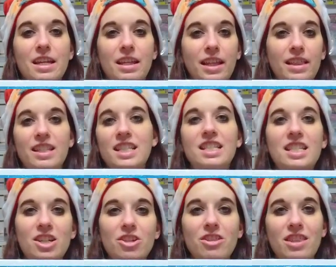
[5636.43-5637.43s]
Like the
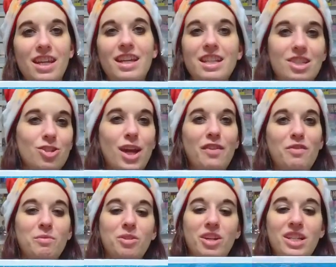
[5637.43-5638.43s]
sticker thing is driving
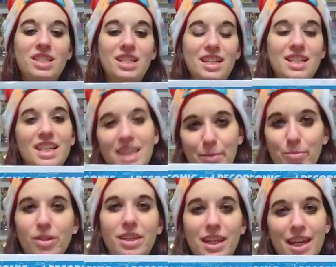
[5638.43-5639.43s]
me crazy because I keep
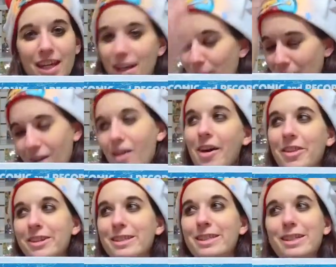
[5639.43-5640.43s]
looking at it. I'm like, oh,
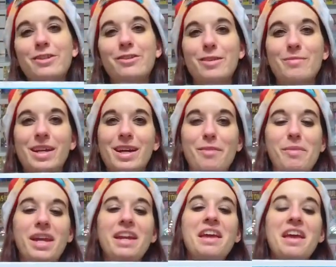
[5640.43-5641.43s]
there's a sticker on my
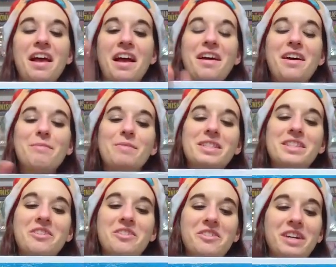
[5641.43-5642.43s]
comic. Um, so